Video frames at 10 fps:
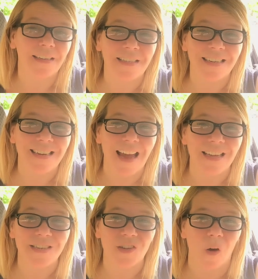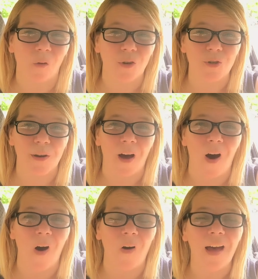today's Dollar Tree
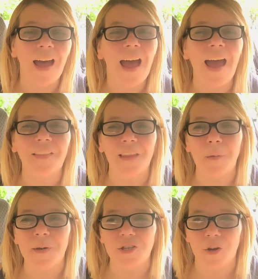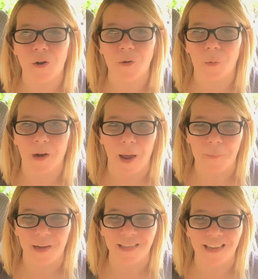haul and let me show you what I
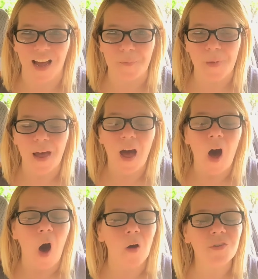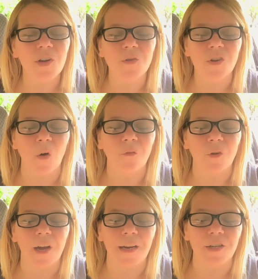picked up. Also, don't
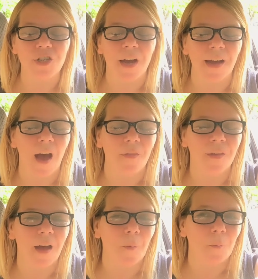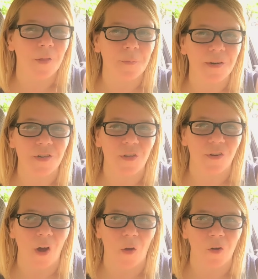forget to check out the Come With Me to the
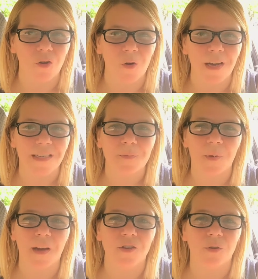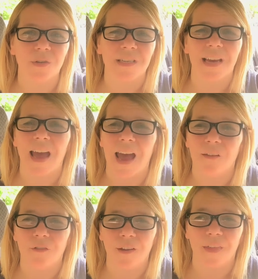Dollar Trees, because you'll see
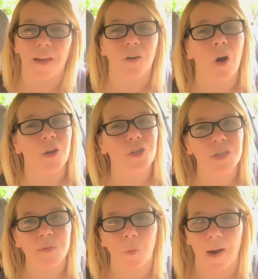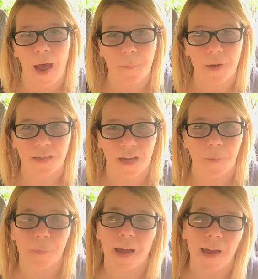everything, not just what I picked up,
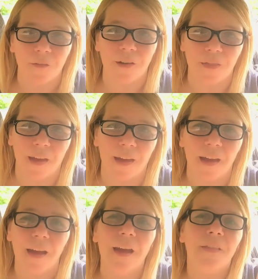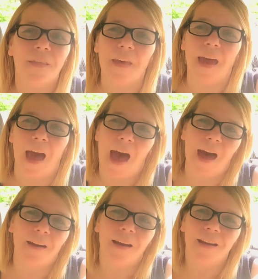but everything that they
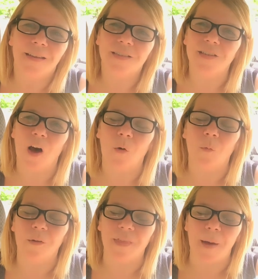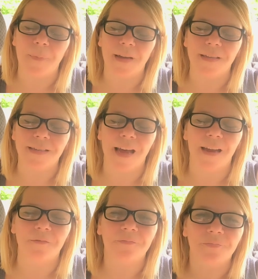had. So with that being said,